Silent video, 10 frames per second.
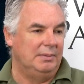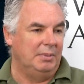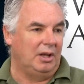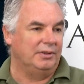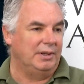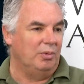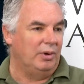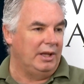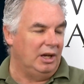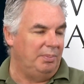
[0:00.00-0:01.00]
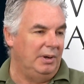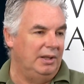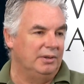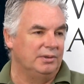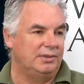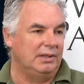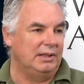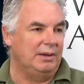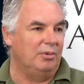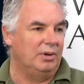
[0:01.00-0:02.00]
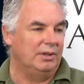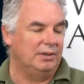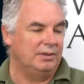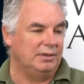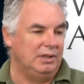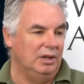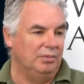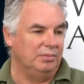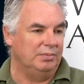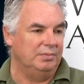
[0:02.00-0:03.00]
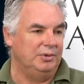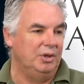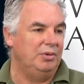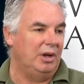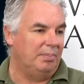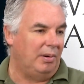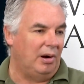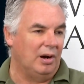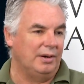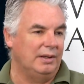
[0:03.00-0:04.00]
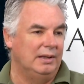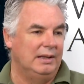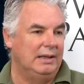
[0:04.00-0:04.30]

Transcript: because they want to help others and they want to, you know, do their part.